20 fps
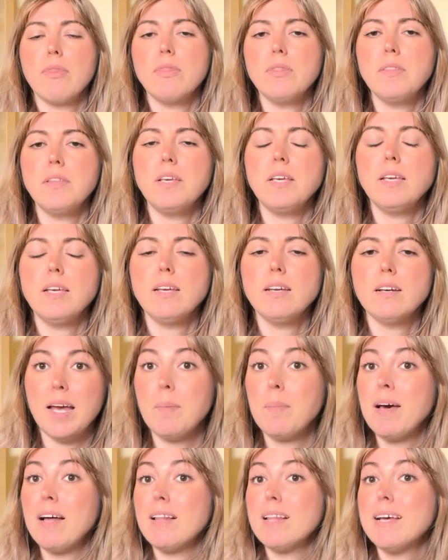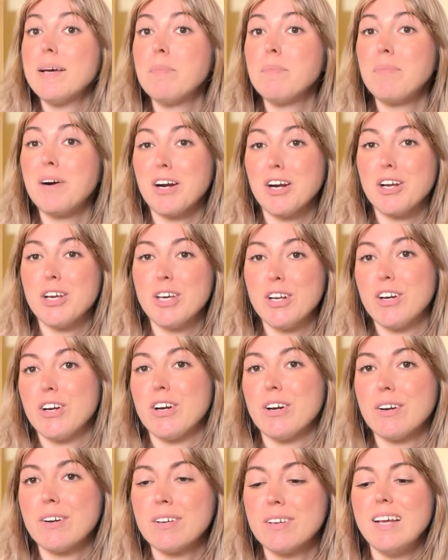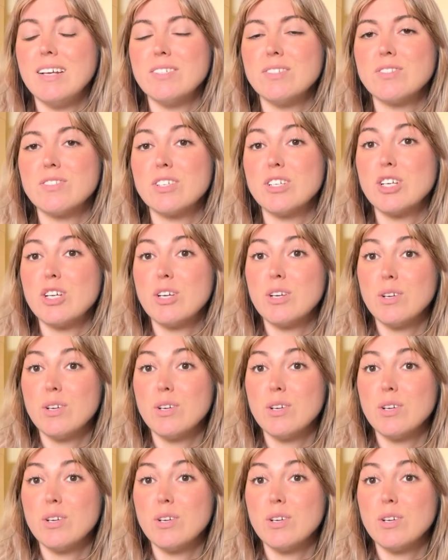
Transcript: the MLM marketer is